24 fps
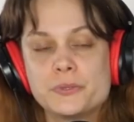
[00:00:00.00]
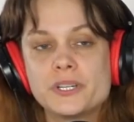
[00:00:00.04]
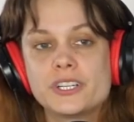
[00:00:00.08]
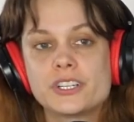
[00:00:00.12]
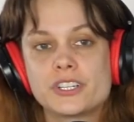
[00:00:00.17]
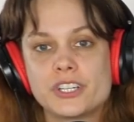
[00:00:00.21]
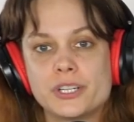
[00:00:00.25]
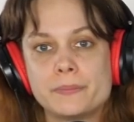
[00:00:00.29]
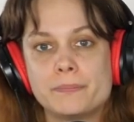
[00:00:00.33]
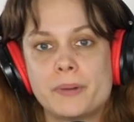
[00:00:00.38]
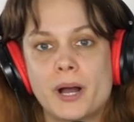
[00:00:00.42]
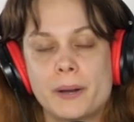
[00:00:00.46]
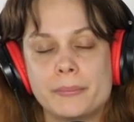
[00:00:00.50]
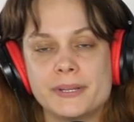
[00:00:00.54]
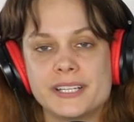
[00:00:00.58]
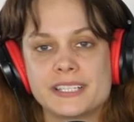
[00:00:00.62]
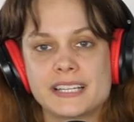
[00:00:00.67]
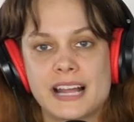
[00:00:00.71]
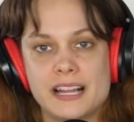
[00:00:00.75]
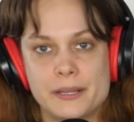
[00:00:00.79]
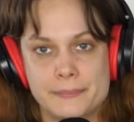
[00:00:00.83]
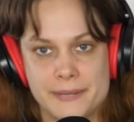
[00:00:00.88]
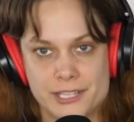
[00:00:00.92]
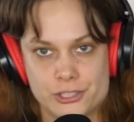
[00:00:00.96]
went to a good
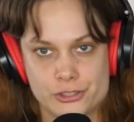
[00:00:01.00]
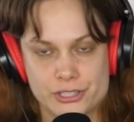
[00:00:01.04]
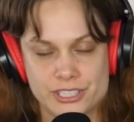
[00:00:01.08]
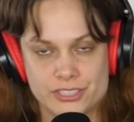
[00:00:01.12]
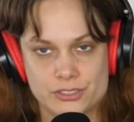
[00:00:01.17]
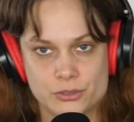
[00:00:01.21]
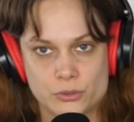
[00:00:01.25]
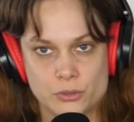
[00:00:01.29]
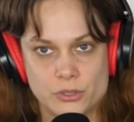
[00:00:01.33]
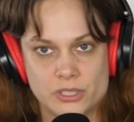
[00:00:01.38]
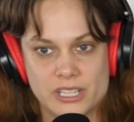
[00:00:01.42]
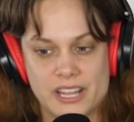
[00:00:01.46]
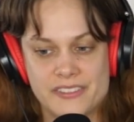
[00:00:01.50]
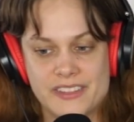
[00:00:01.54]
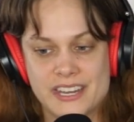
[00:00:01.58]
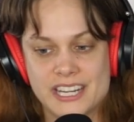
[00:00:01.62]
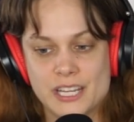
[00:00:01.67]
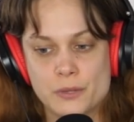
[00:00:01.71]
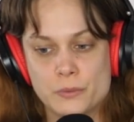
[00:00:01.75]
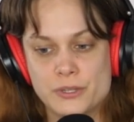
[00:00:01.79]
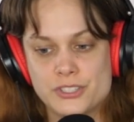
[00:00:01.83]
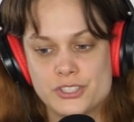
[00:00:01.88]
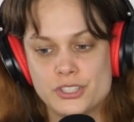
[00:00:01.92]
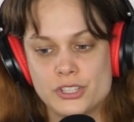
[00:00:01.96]
public elementary school and
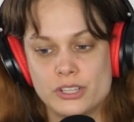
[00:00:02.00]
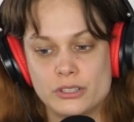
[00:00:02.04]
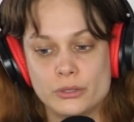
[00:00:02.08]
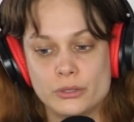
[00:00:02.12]
then he went